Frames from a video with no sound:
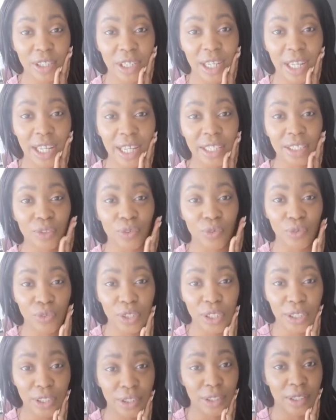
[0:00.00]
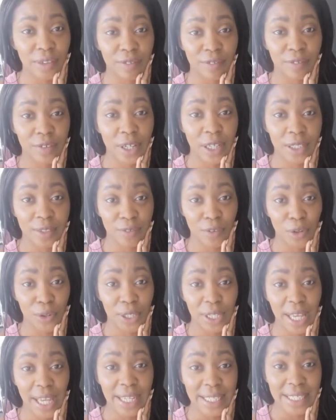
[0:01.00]
cleanse, really good
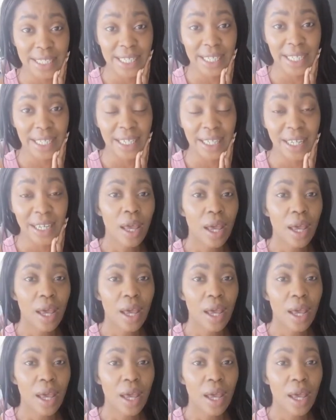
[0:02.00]
exfoliating.